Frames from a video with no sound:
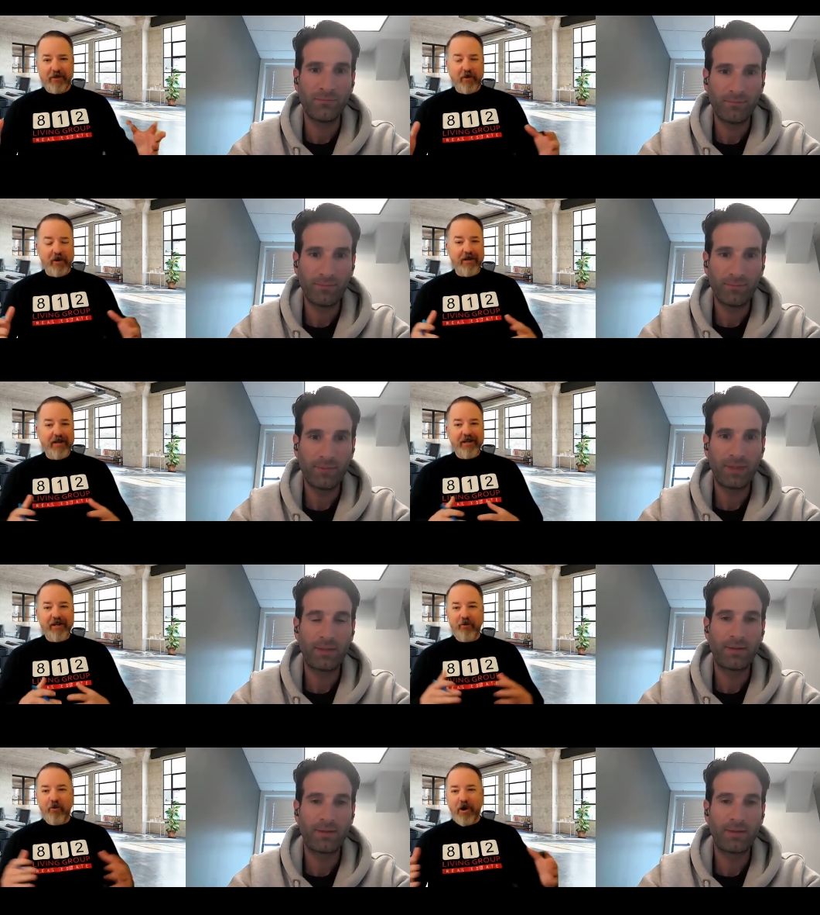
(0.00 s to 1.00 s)
Speaker 1: who are
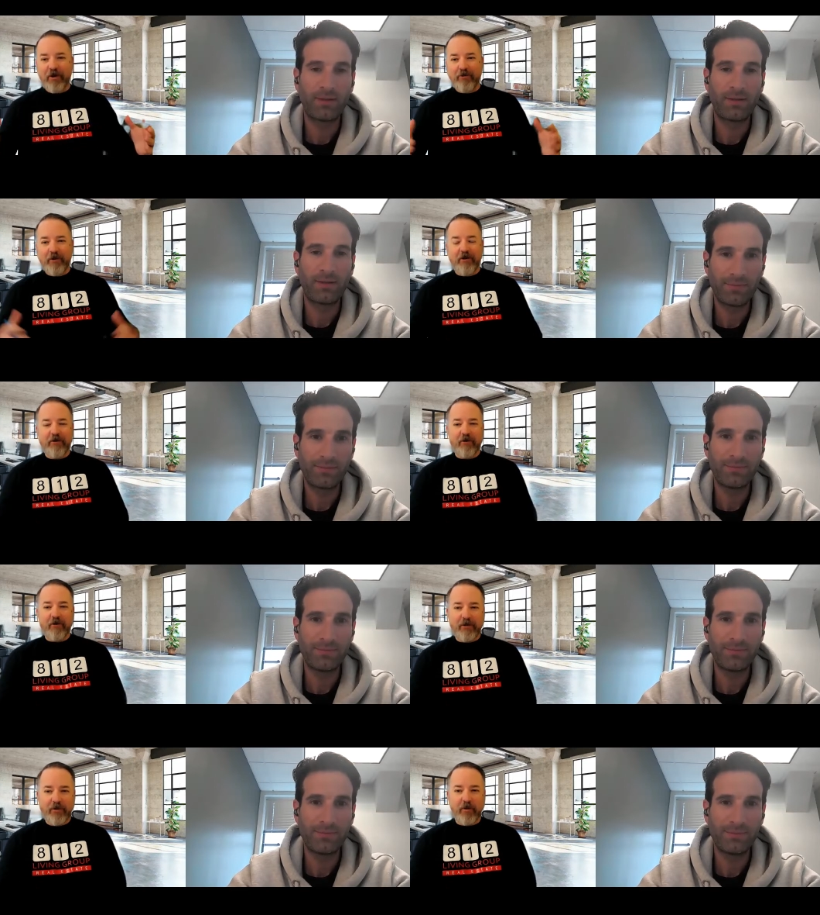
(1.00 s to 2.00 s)
going to walk through your door,
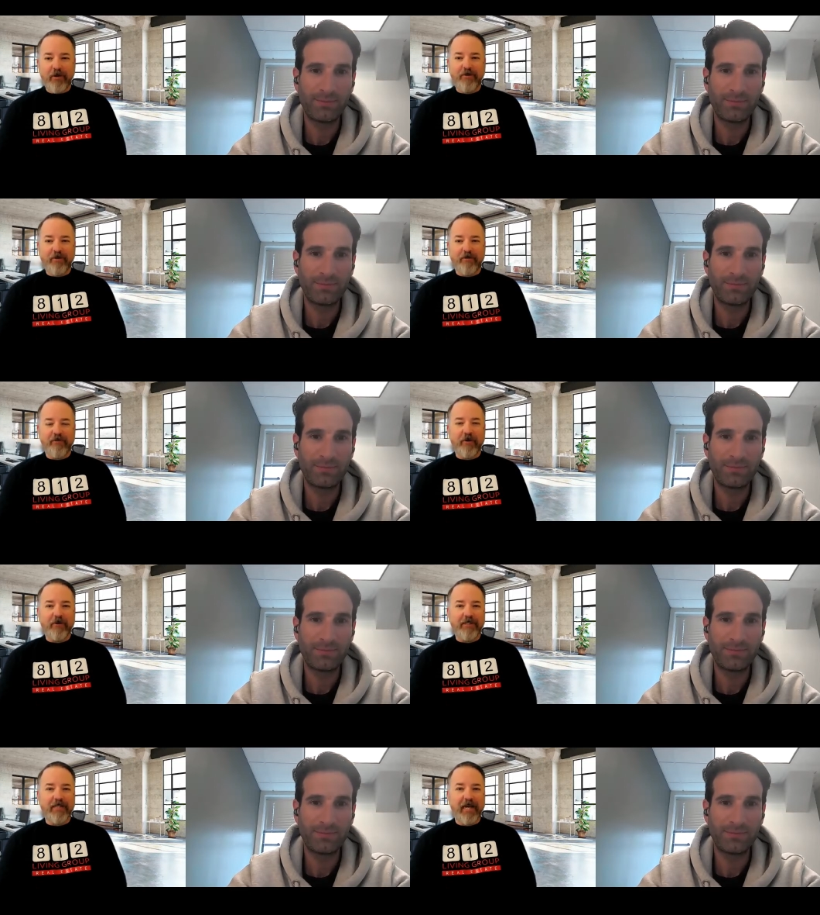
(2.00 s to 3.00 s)
doors for the
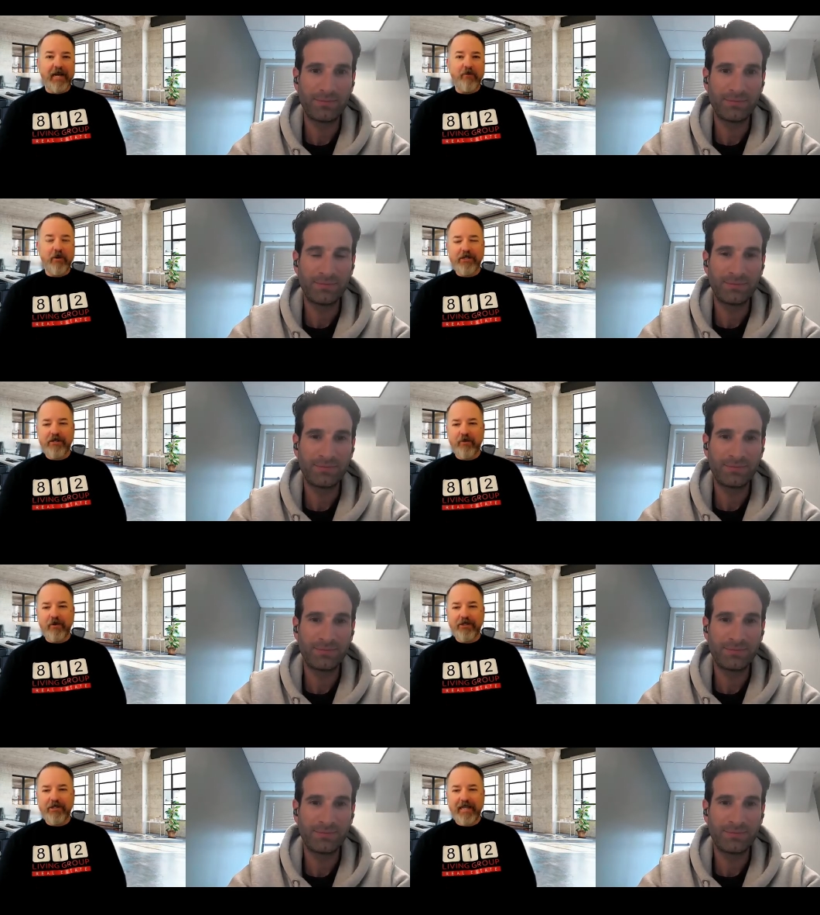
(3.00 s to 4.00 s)
first time, what
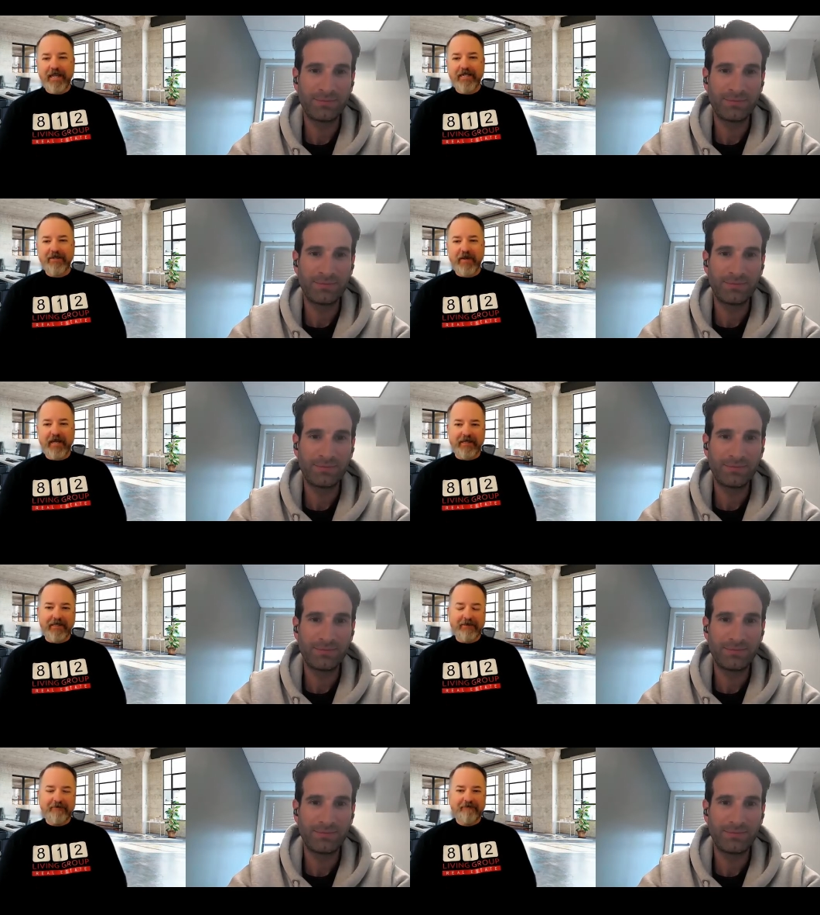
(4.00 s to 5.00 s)
what should they
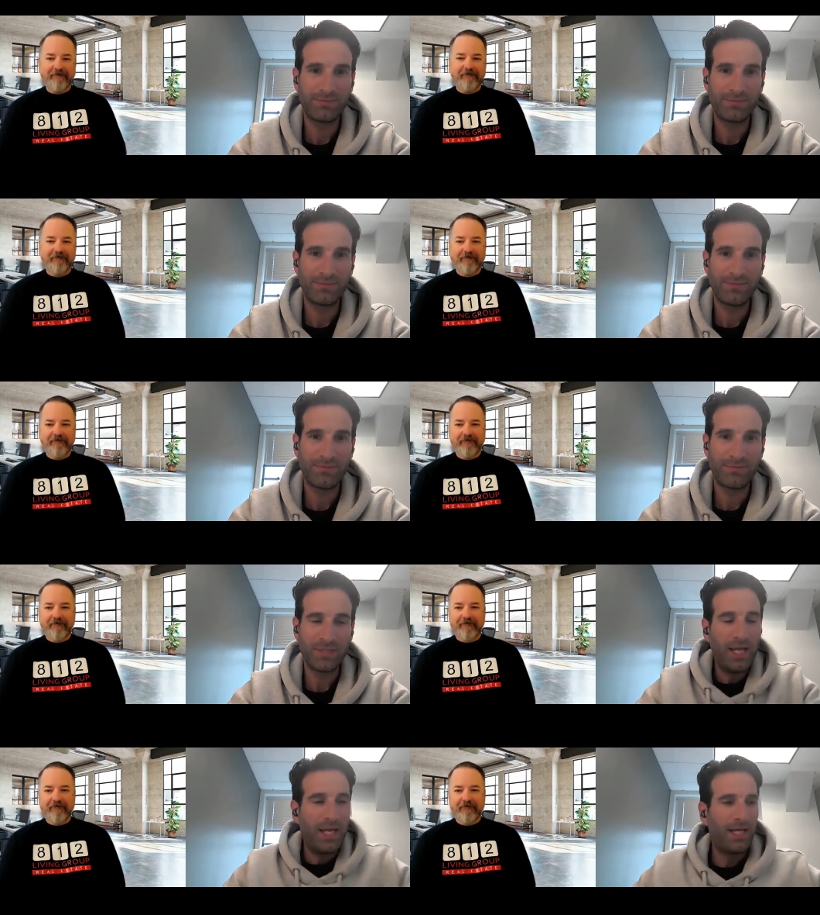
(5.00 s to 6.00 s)
expect?
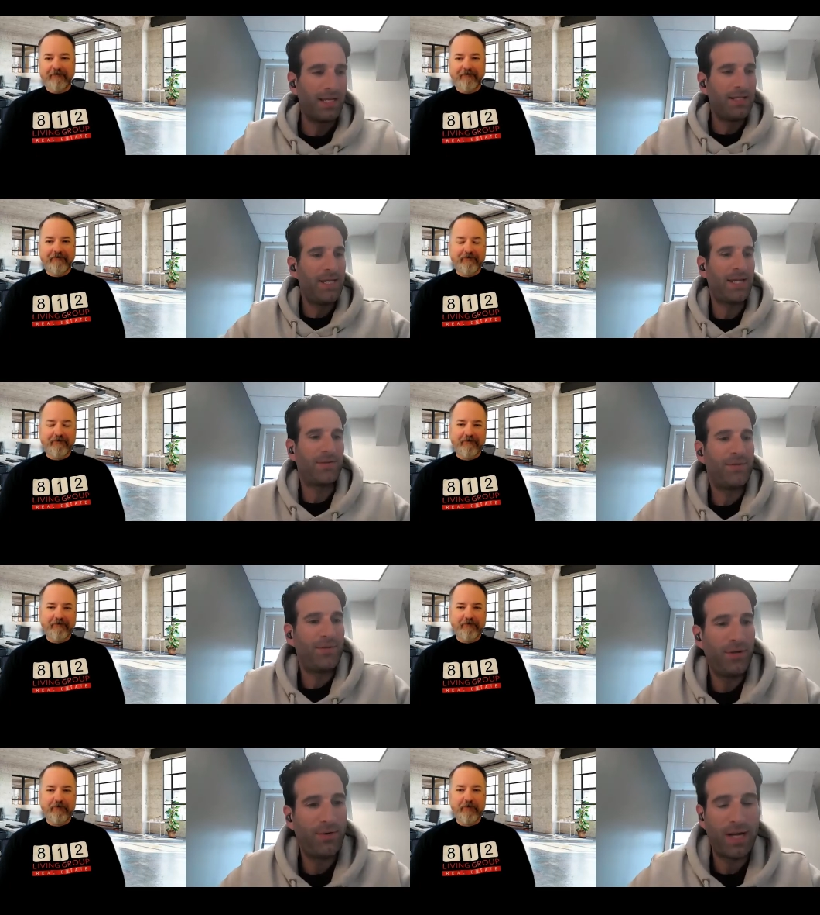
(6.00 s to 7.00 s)
Speaker 2: Yeah, so I
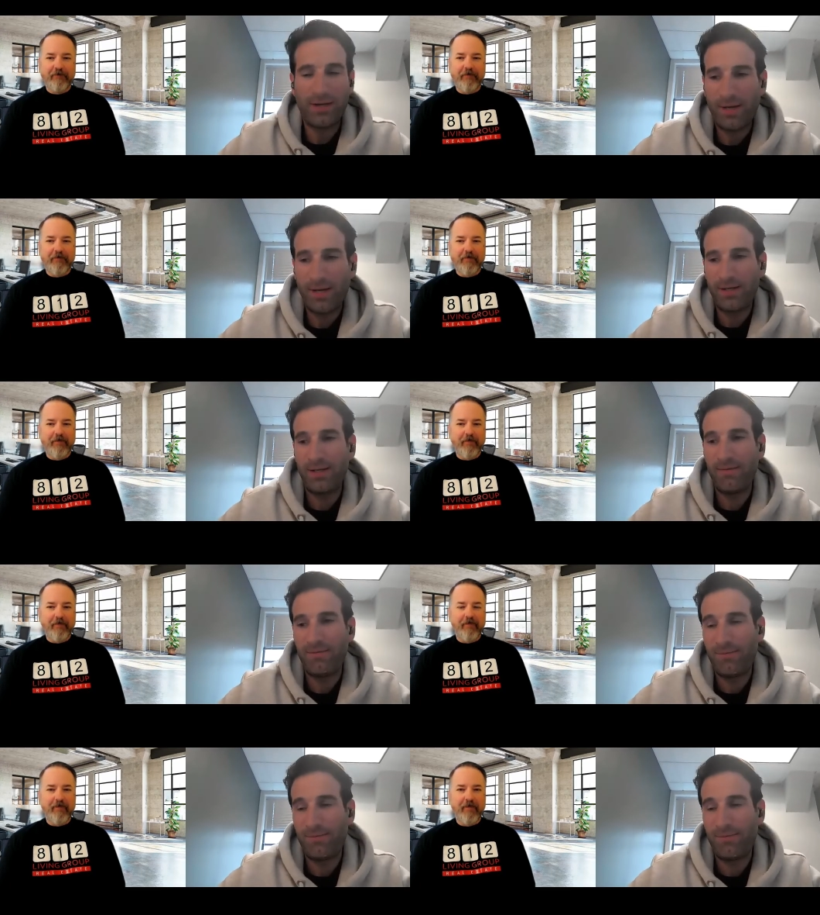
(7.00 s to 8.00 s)
kind of give want to give you
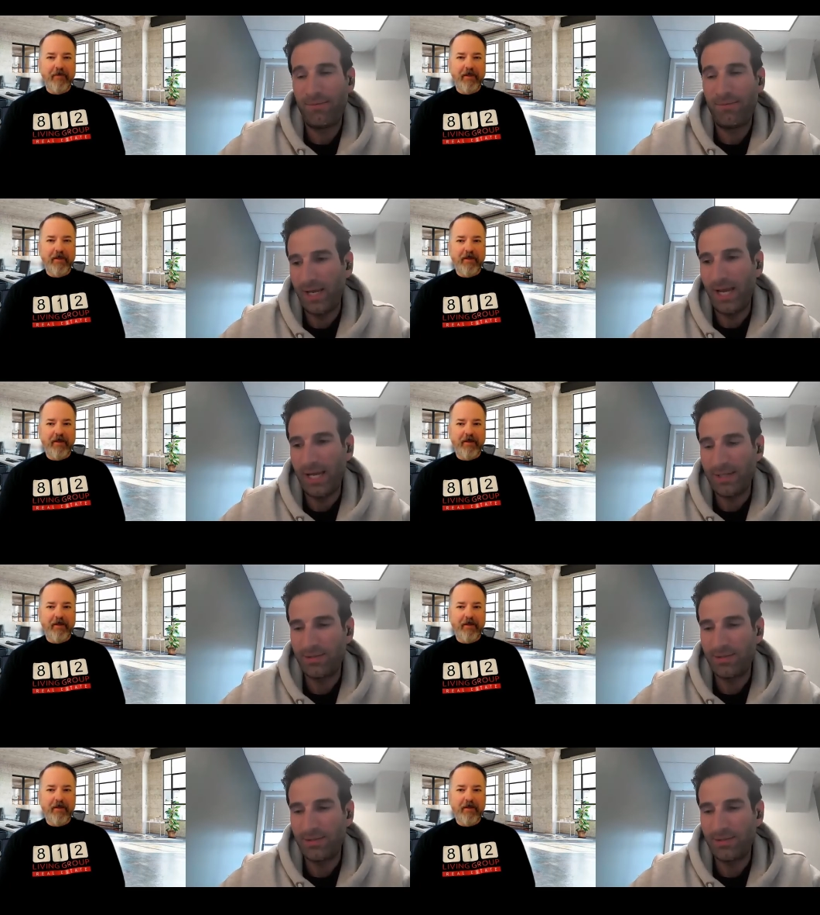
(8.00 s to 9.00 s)
a quick
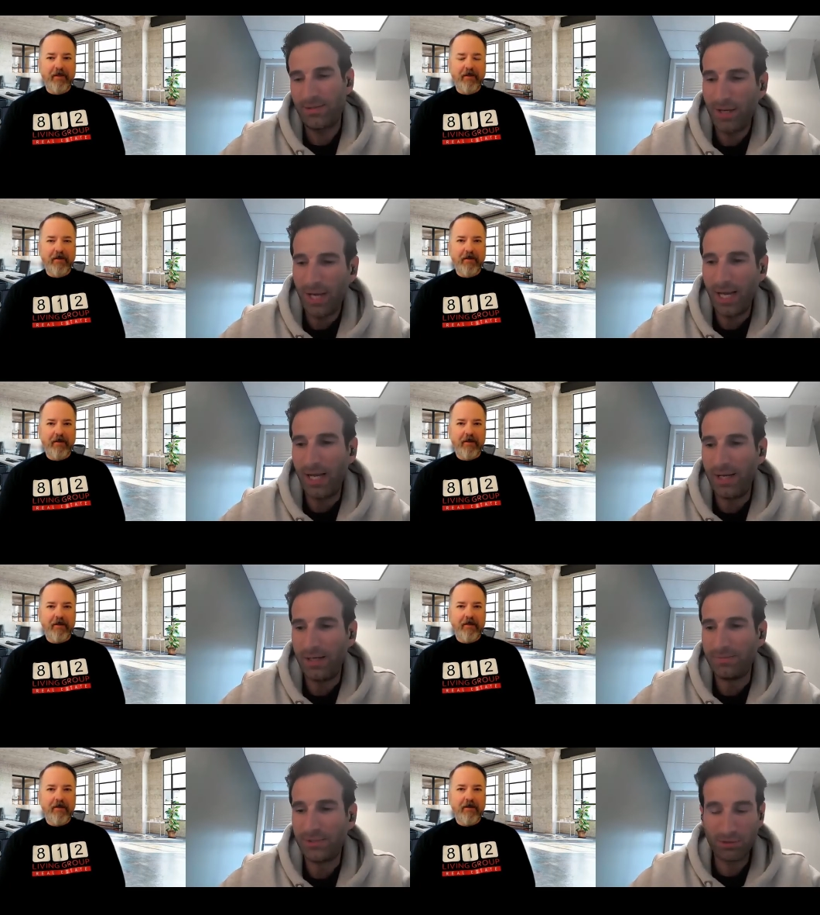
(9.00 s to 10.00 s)
answer.
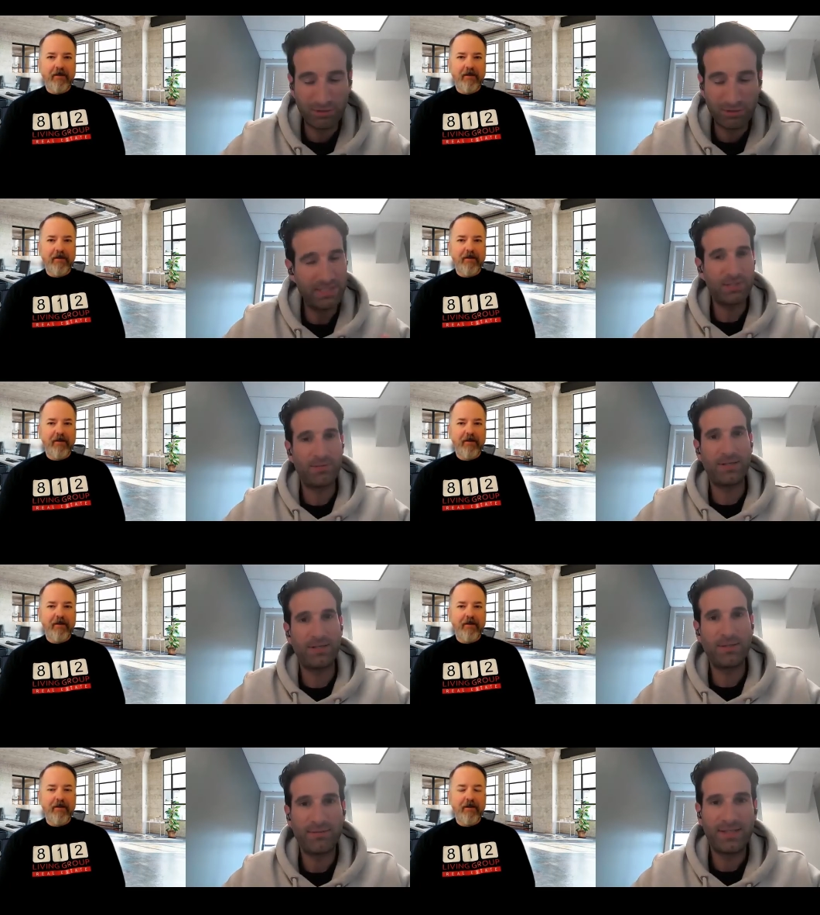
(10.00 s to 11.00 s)
Um, so Green District is
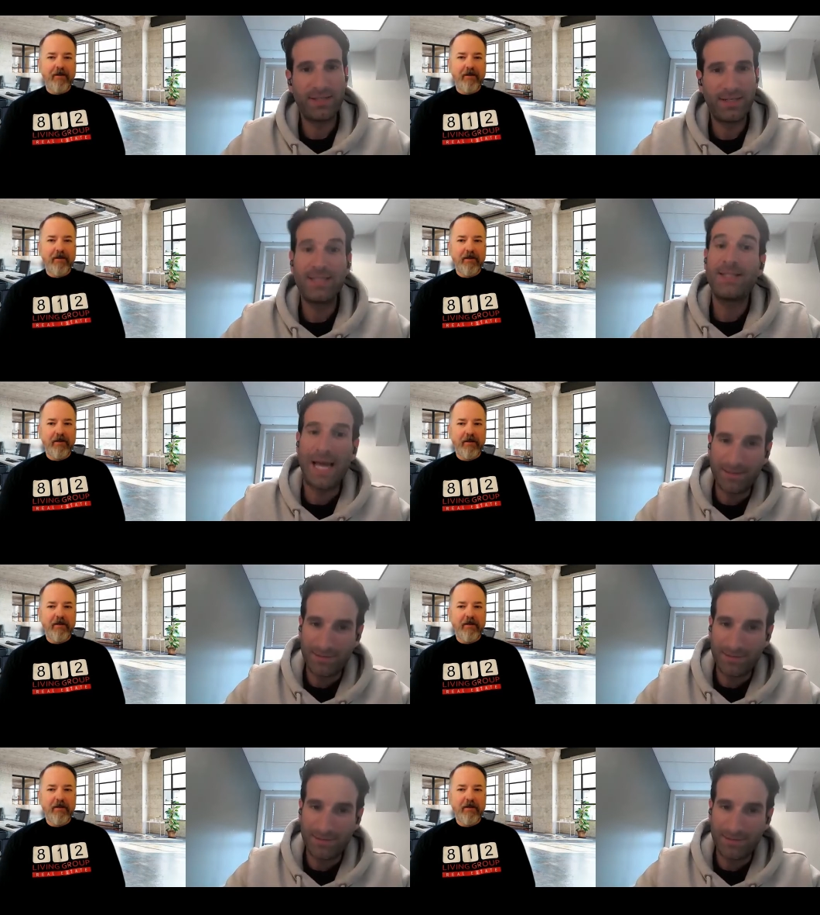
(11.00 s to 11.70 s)
obviously a salad